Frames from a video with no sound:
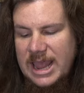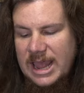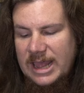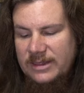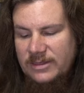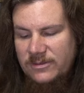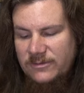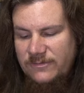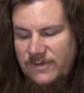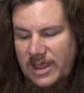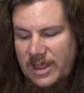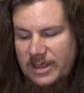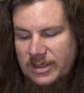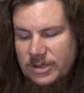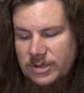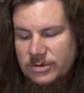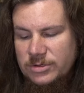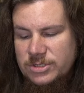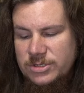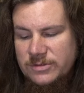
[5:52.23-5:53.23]
and the
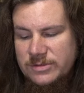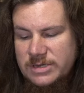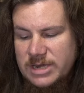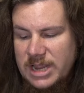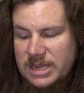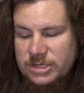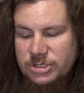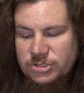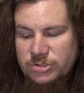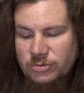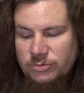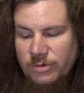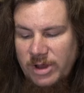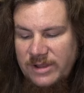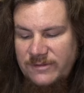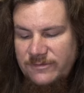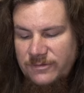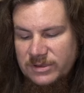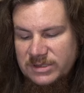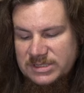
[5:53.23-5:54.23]
value to the National
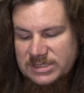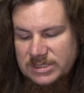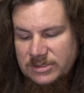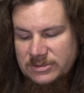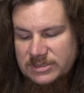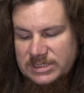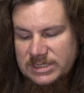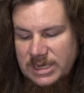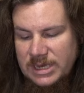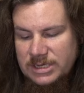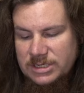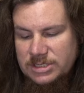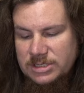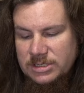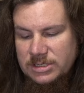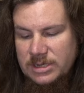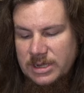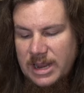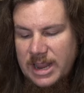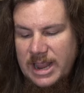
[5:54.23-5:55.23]
Rifle
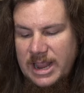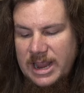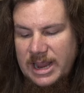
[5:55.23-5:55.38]
Association